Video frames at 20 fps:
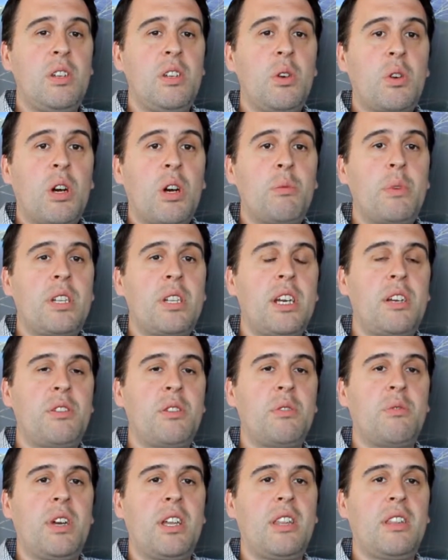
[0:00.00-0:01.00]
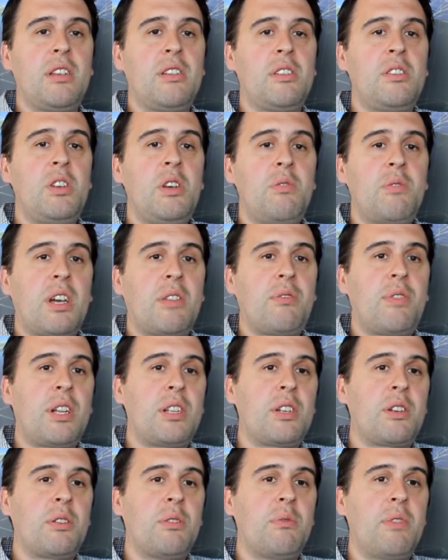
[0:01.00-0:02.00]
new computational methods, new
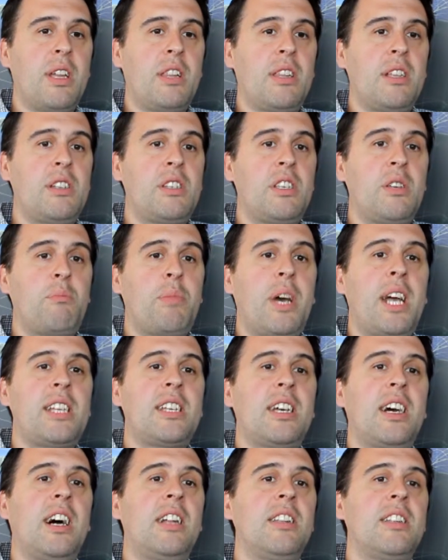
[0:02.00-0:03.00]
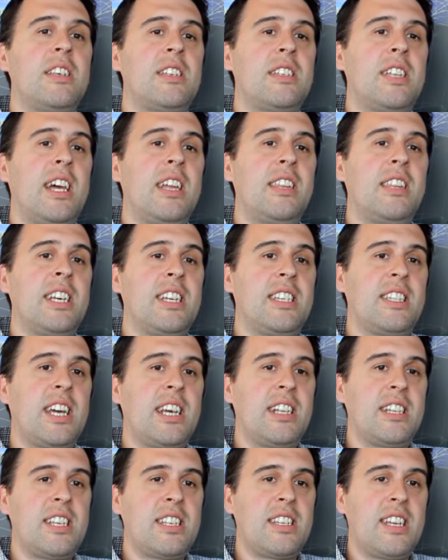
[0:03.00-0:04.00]
mathematical methods to better understand these
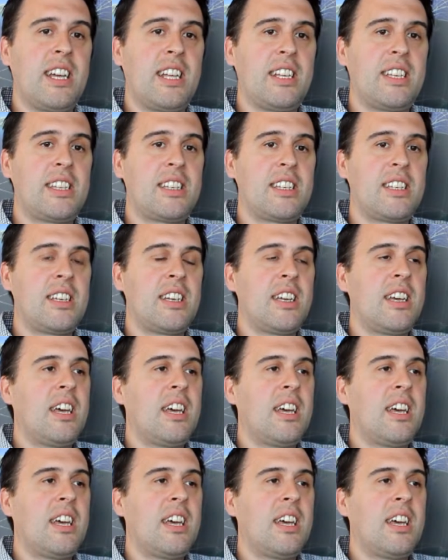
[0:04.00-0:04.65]
data sets,